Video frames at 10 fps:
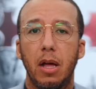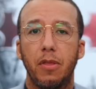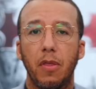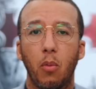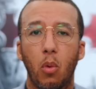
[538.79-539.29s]

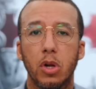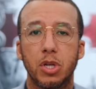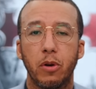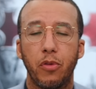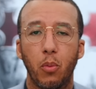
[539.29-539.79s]
than the
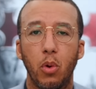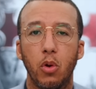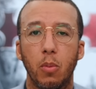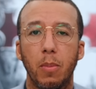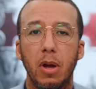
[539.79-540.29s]
water of the
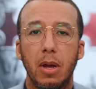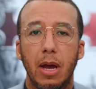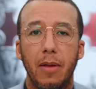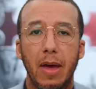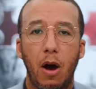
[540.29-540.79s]
womb.
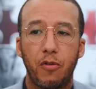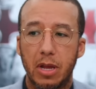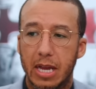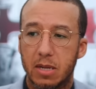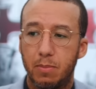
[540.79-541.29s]
And that often gets